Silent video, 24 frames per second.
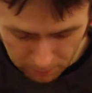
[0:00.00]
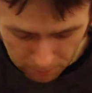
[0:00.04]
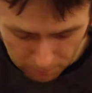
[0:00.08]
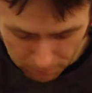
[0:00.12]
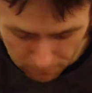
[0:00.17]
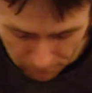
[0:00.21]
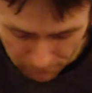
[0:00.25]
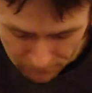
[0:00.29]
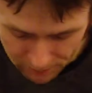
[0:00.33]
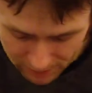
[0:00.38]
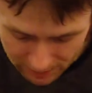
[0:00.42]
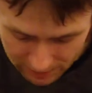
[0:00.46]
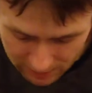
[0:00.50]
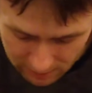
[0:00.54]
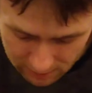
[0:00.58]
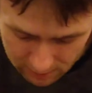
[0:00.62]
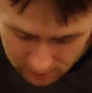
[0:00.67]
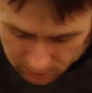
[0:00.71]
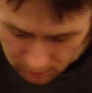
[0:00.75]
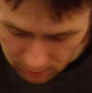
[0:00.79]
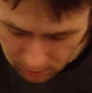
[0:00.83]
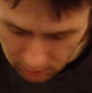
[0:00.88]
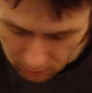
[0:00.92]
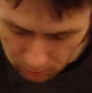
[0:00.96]
But
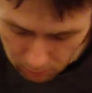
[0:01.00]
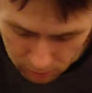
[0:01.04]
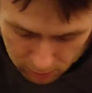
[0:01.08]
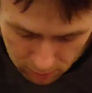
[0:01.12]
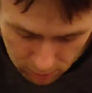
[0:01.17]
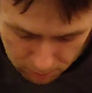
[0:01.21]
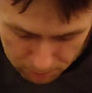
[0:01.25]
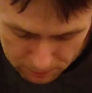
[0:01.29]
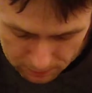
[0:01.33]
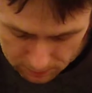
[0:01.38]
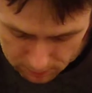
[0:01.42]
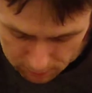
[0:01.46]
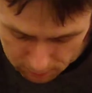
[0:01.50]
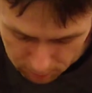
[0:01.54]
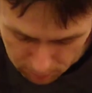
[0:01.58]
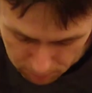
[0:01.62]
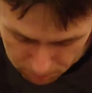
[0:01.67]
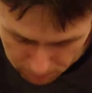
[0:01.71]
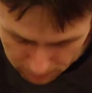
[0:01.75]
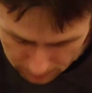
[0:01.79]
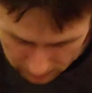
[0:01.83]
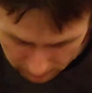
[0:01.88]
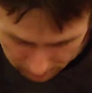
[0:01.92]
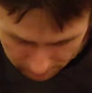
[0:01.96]
these are what comics are all
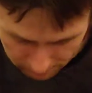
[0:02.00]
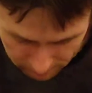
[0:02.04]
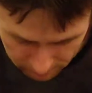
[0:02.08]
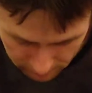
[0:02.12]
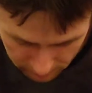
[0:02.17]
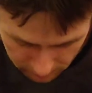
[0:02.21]
about.